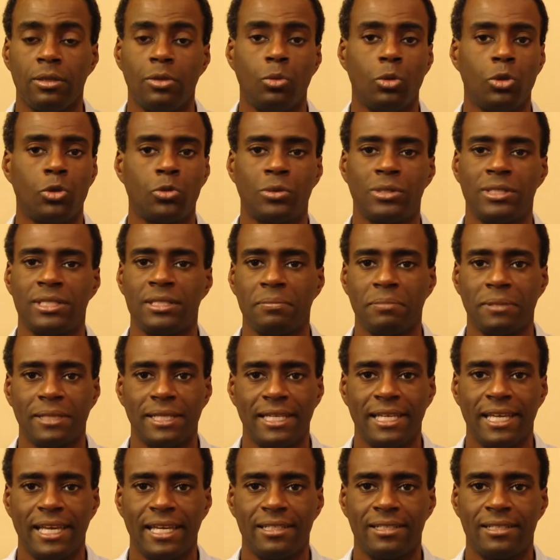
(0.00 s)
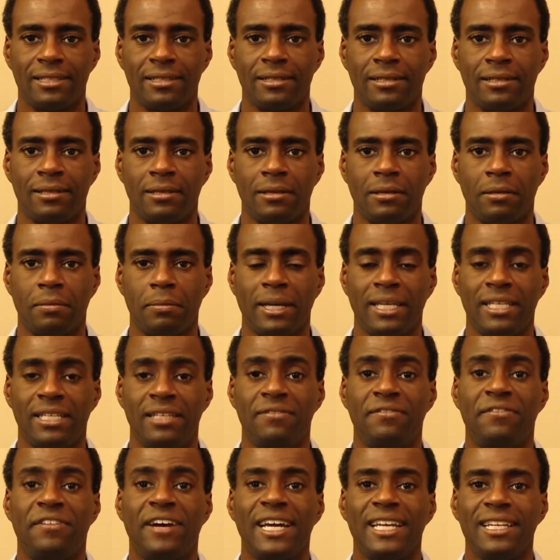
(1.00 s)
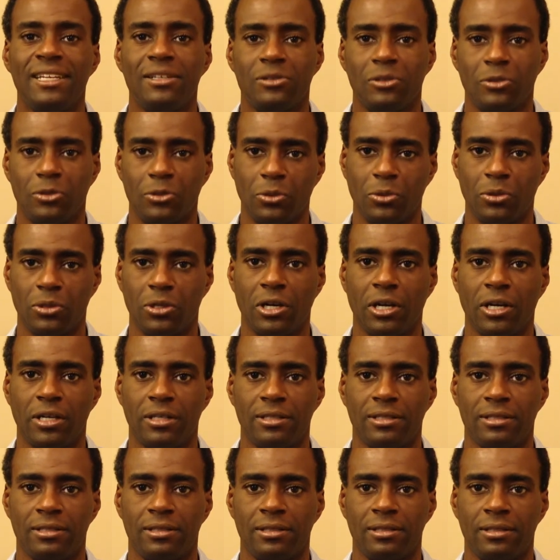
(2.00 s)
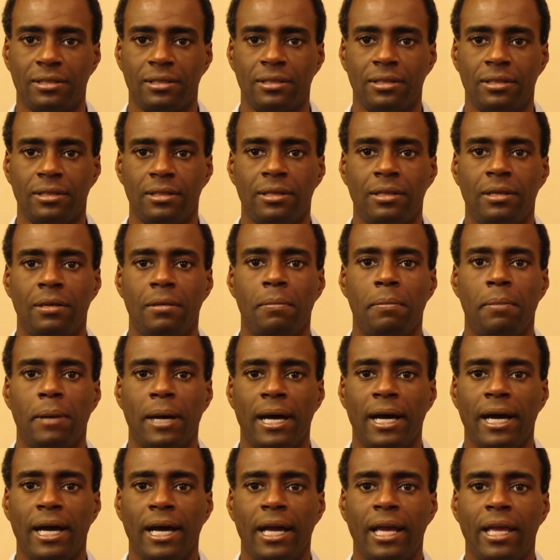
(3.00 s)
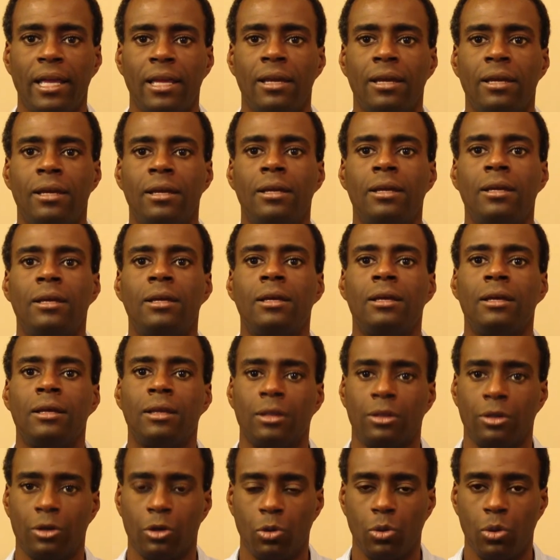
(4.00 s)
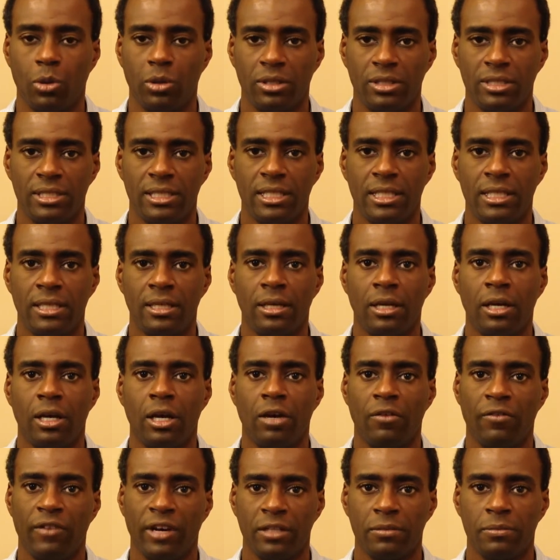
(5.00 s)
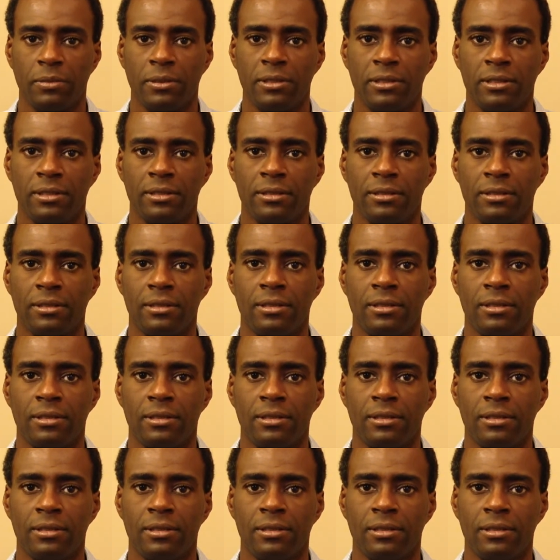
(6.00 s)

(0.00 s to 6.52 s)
which we simply get by dividing the total cost by the quantity of output,